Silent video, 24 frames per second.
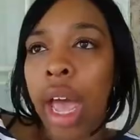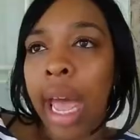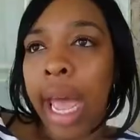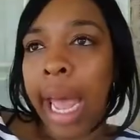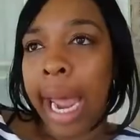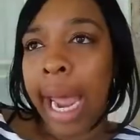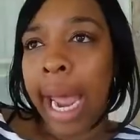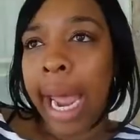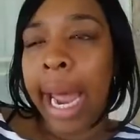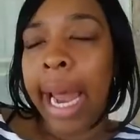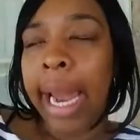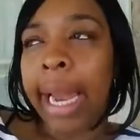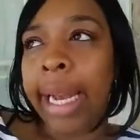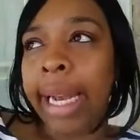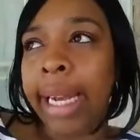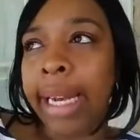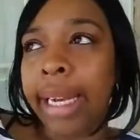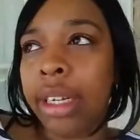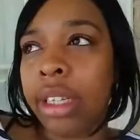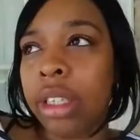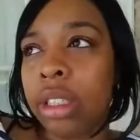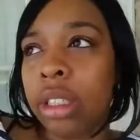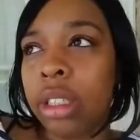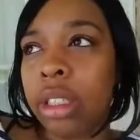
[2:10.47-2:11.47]
And
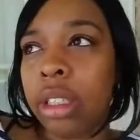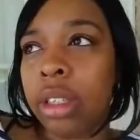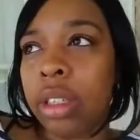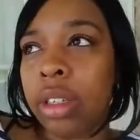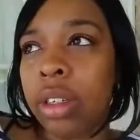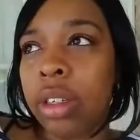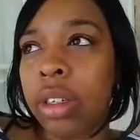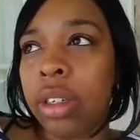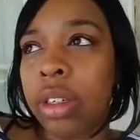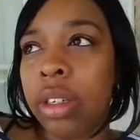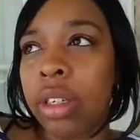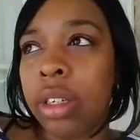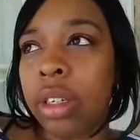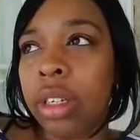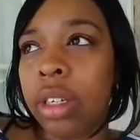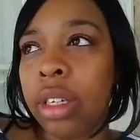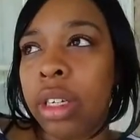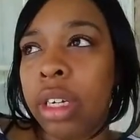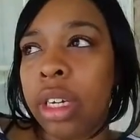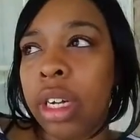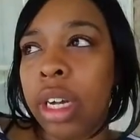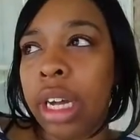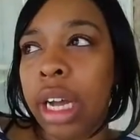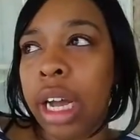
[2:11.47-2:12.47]

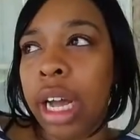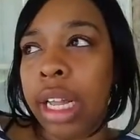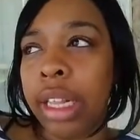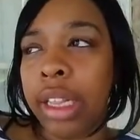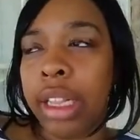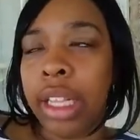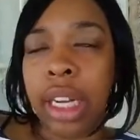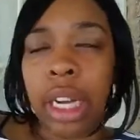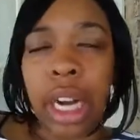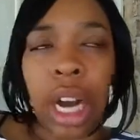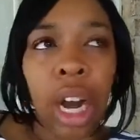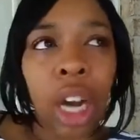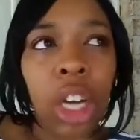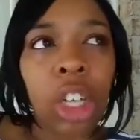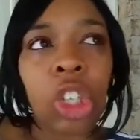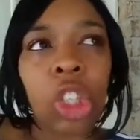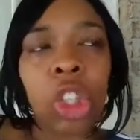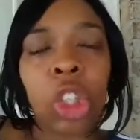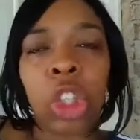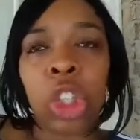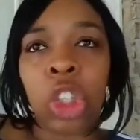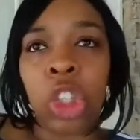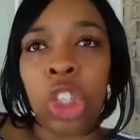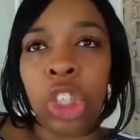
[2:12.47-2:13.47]
then I
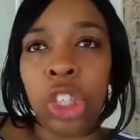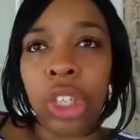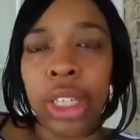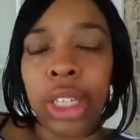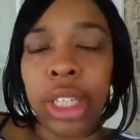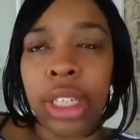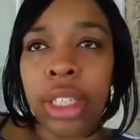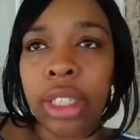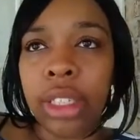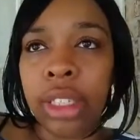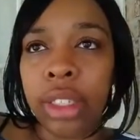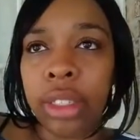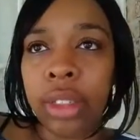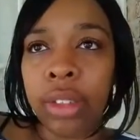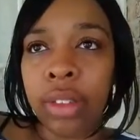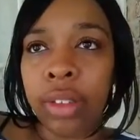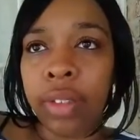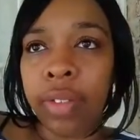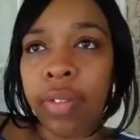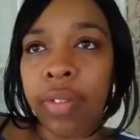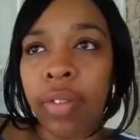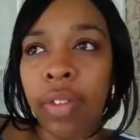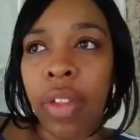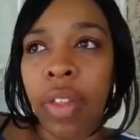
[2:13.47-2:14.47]
understood it
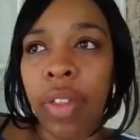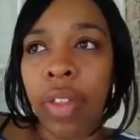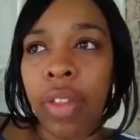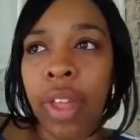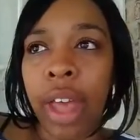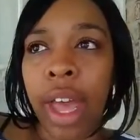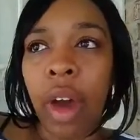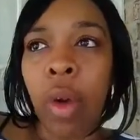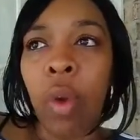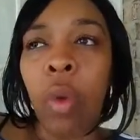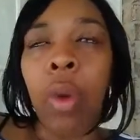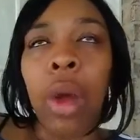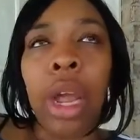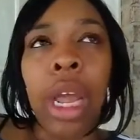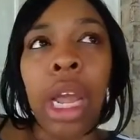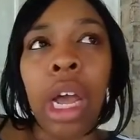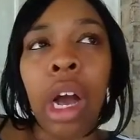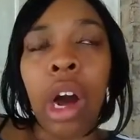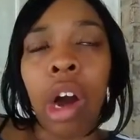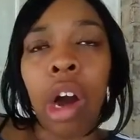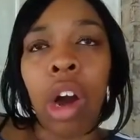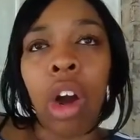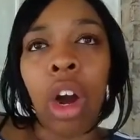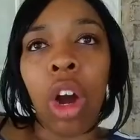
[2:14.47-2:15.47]
that we
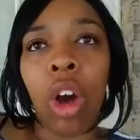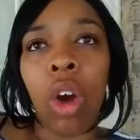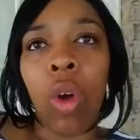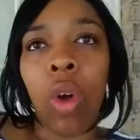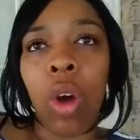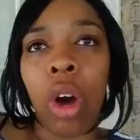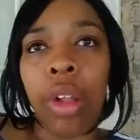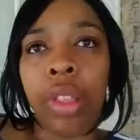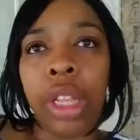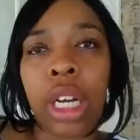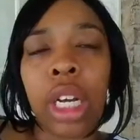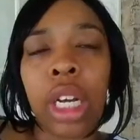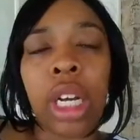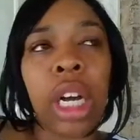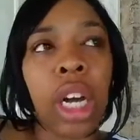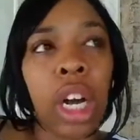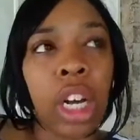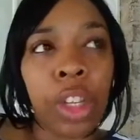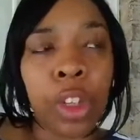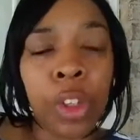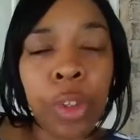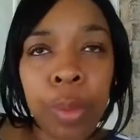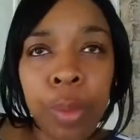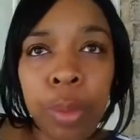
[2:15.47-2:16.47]
are on the
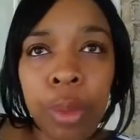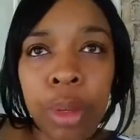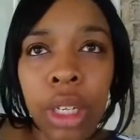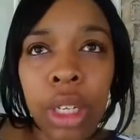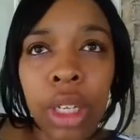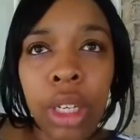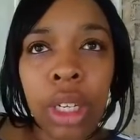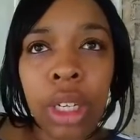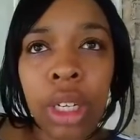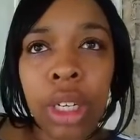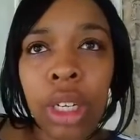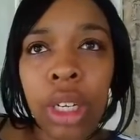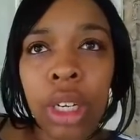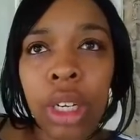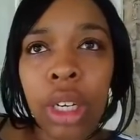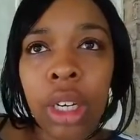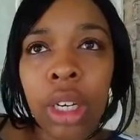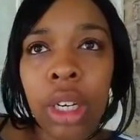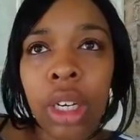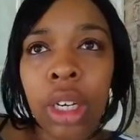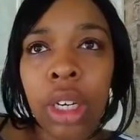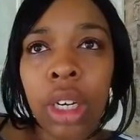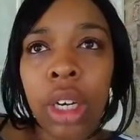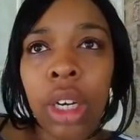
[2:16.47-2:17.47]
cusp
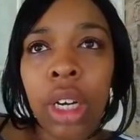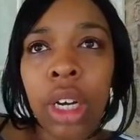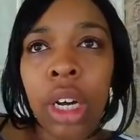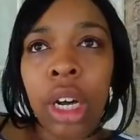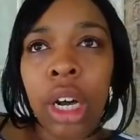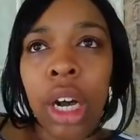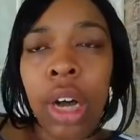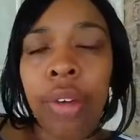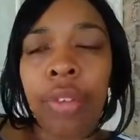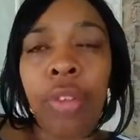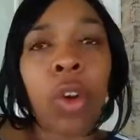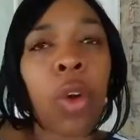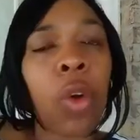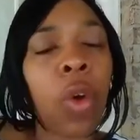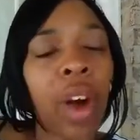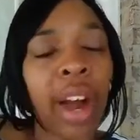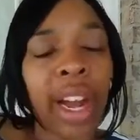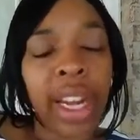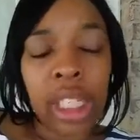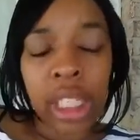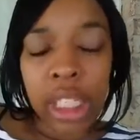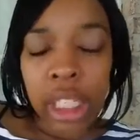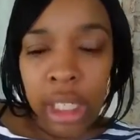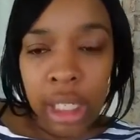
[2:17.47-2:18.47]
of
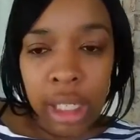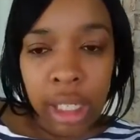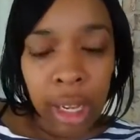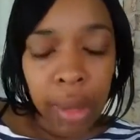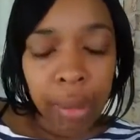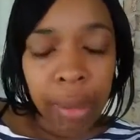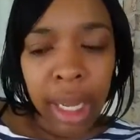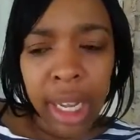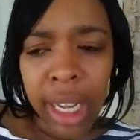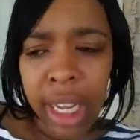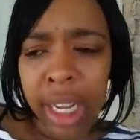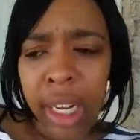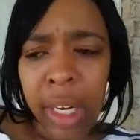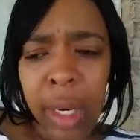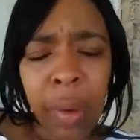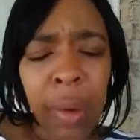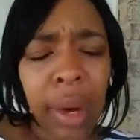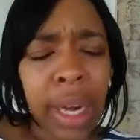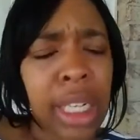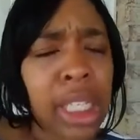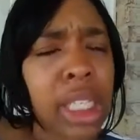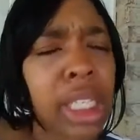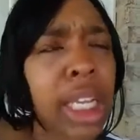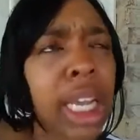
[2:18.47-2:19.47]
Christ's coming. And
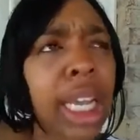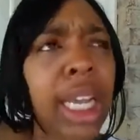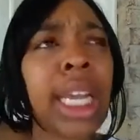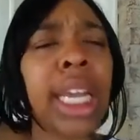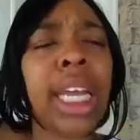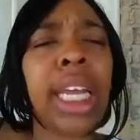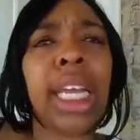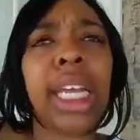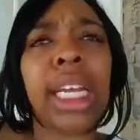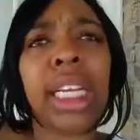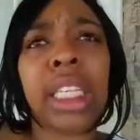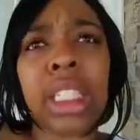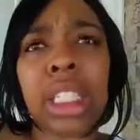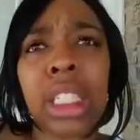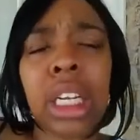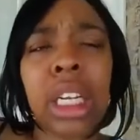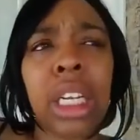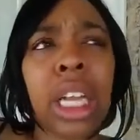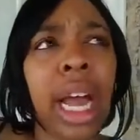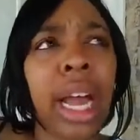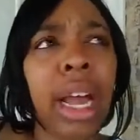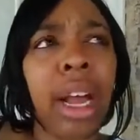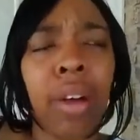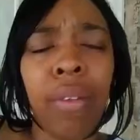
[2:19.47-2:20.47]
Christ said he is the
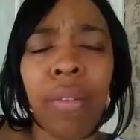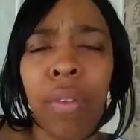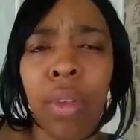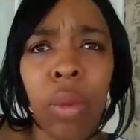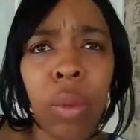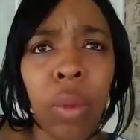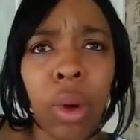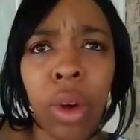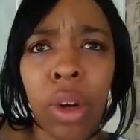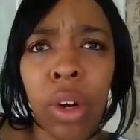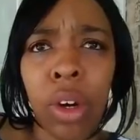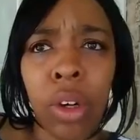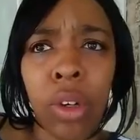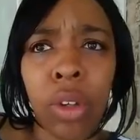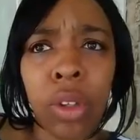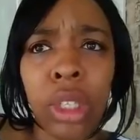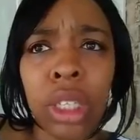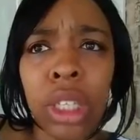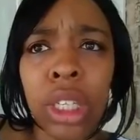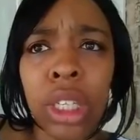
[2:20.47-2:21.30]
light of the world.